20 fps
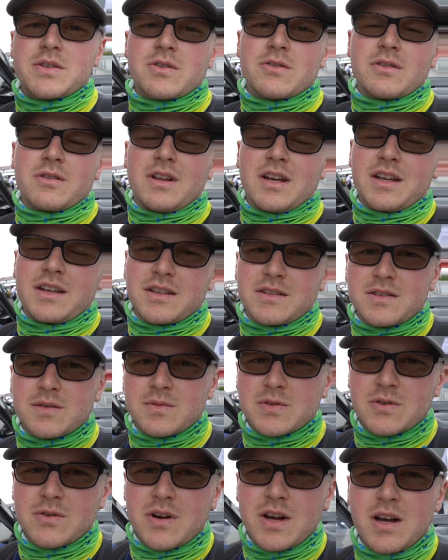sure to like and
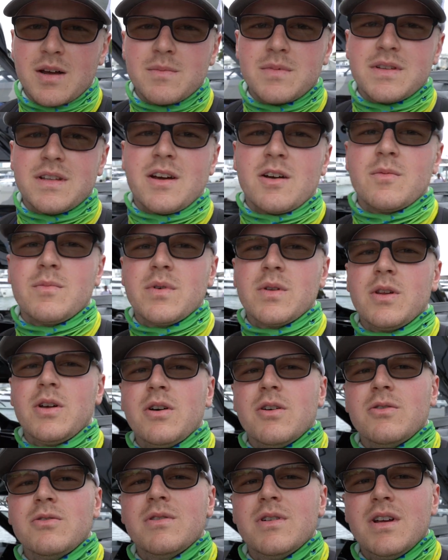subscribe down
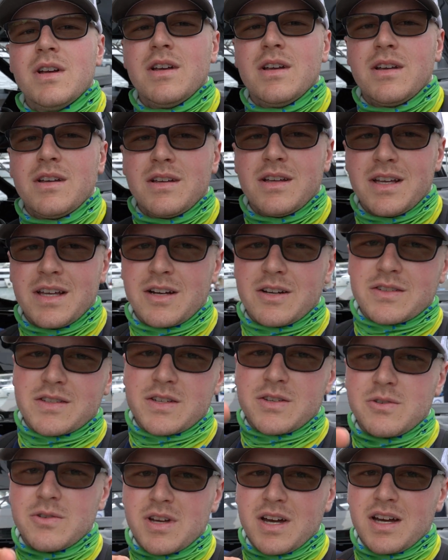below, and I'll
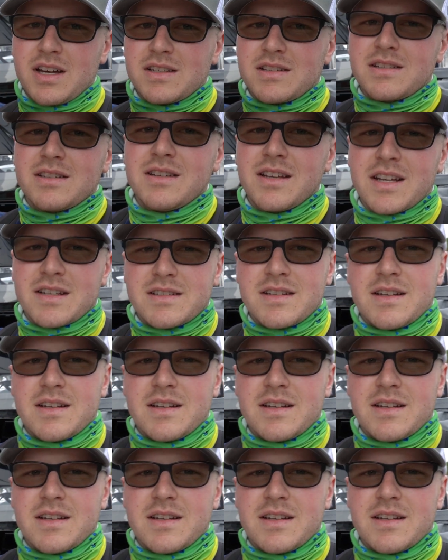see you guys next